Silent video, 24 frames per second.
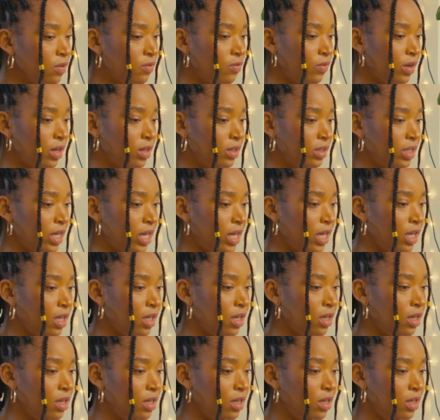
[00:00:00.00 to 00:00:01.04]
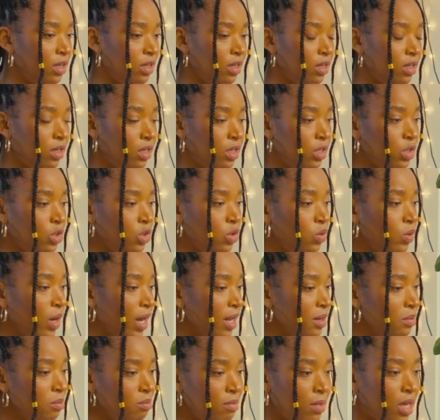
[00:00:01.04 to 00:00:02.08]
felt like you
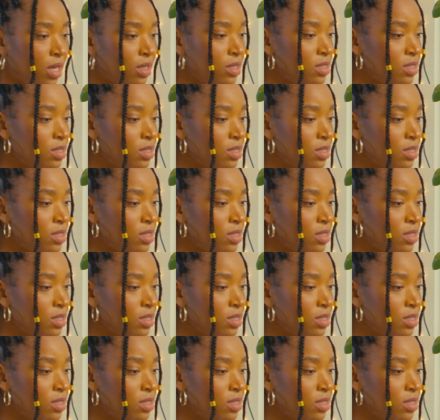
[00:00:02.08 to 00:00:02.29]
had made